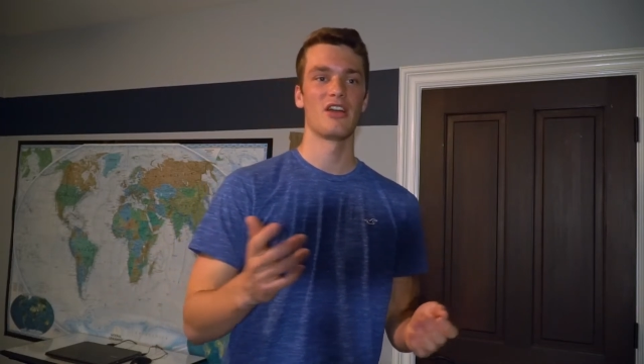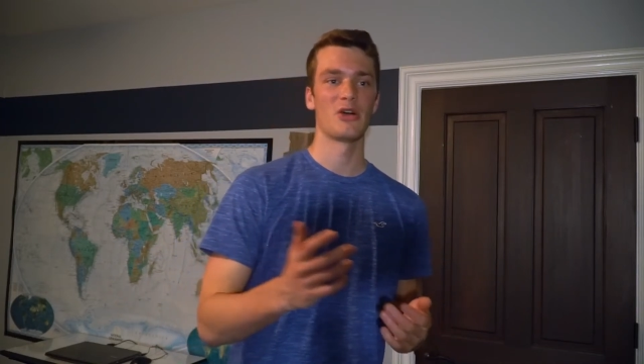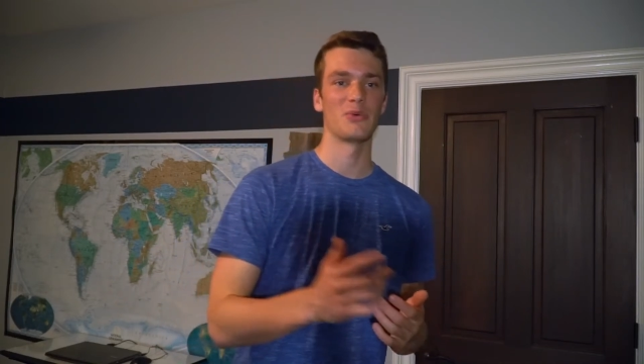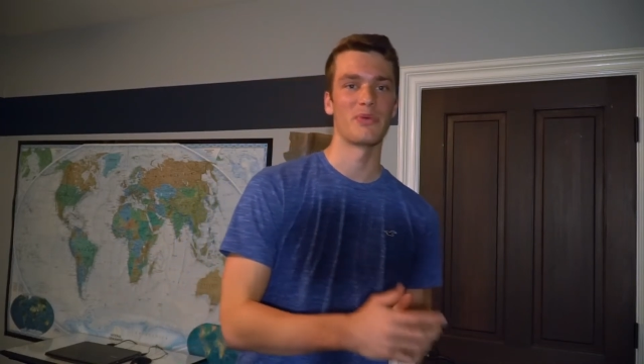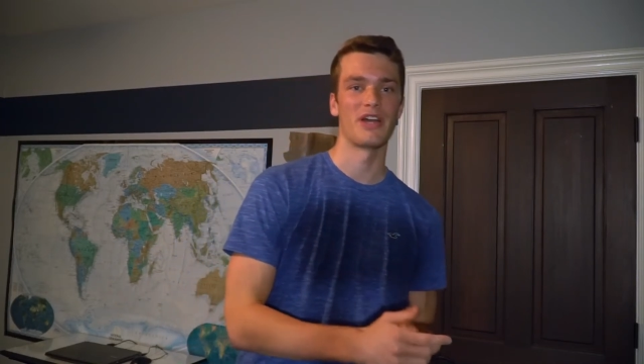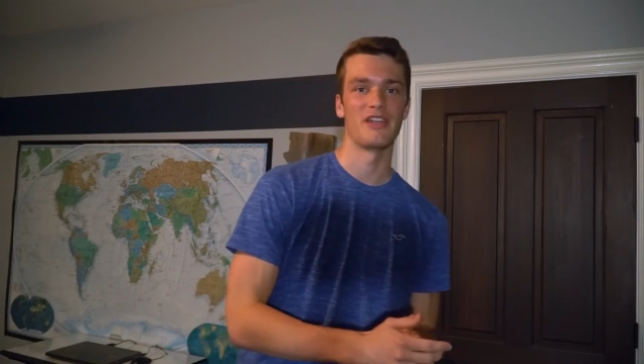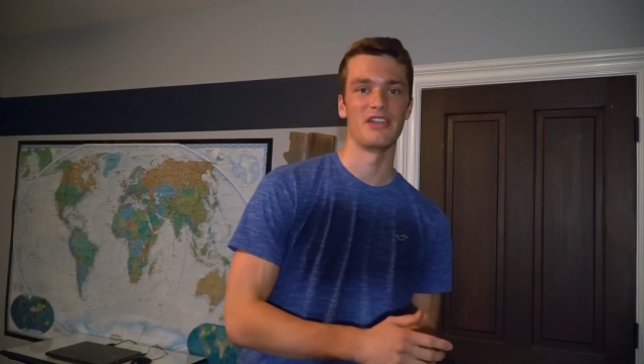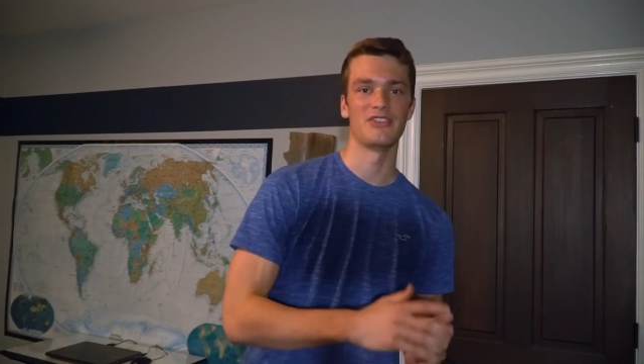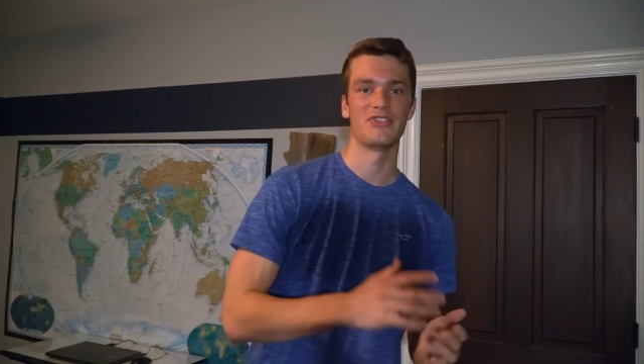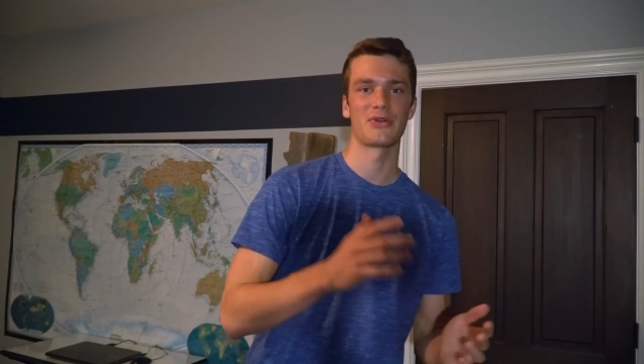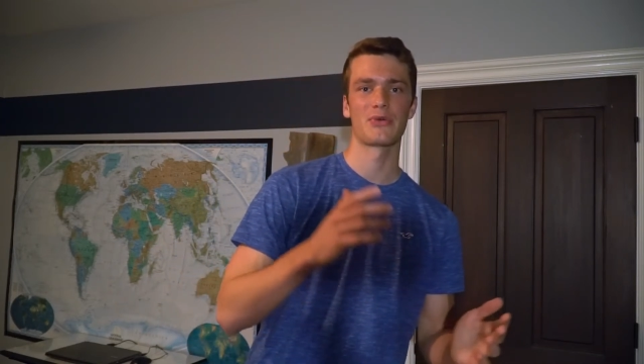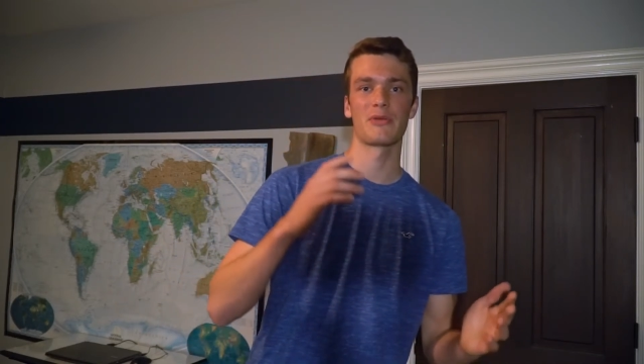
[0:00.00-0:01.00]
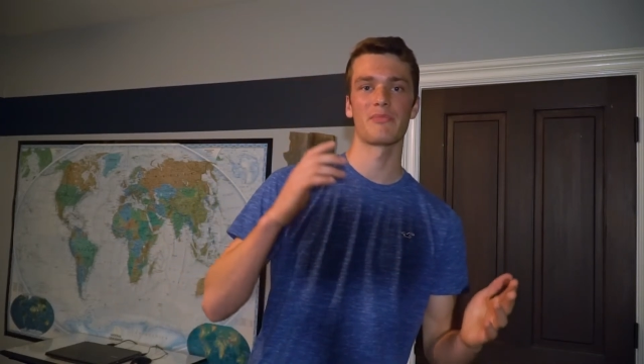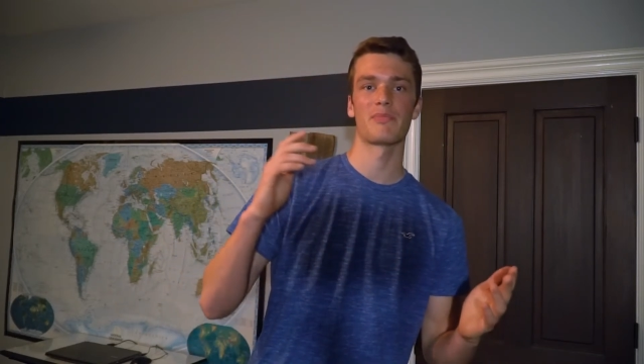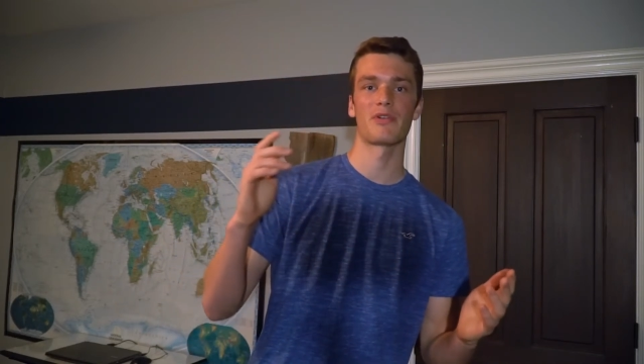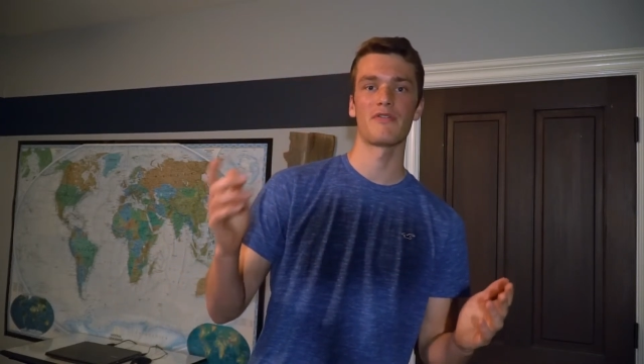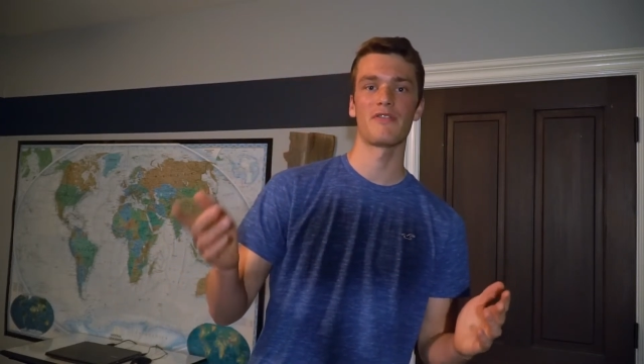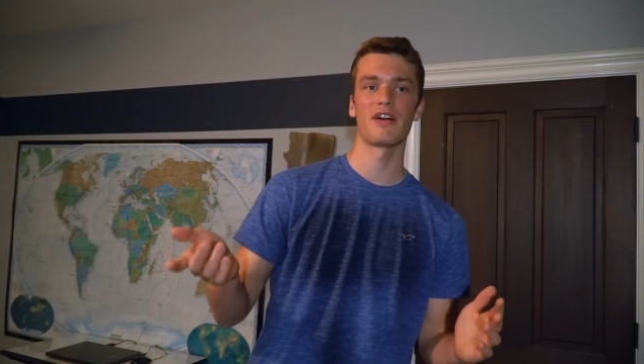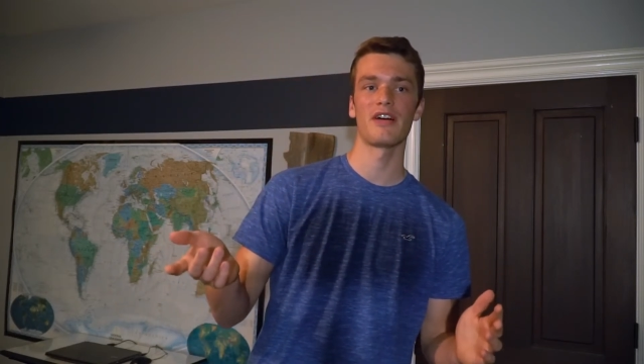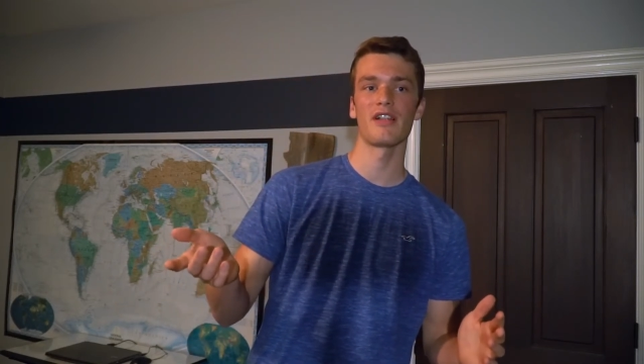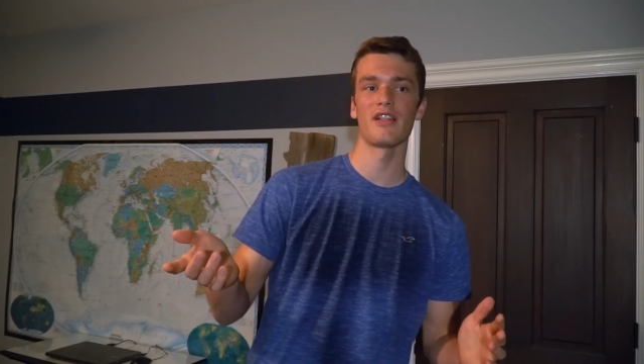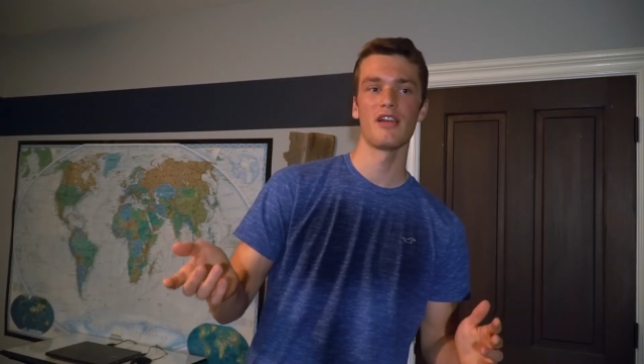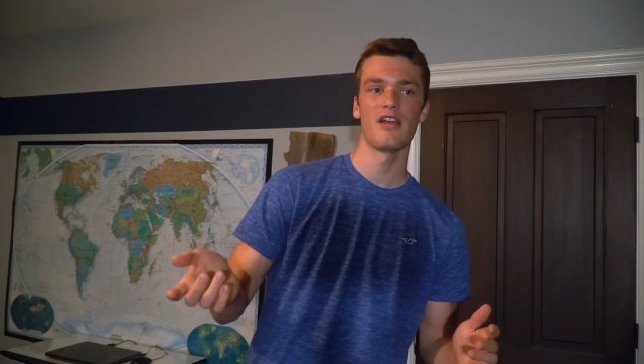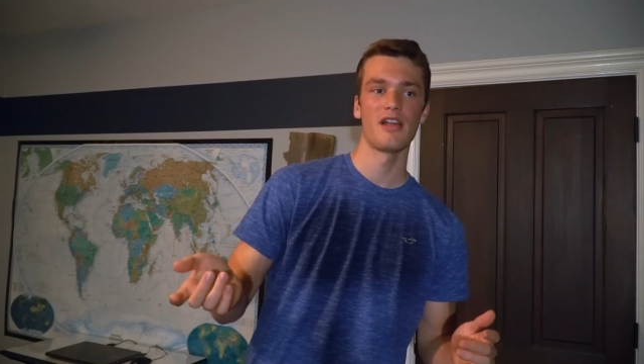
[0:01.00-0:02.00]
on my Instagram
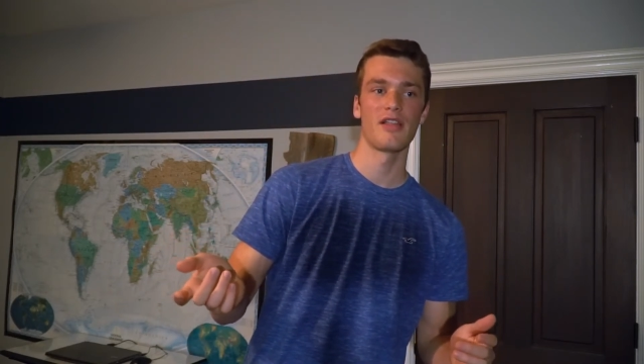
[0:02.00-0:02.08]
profile.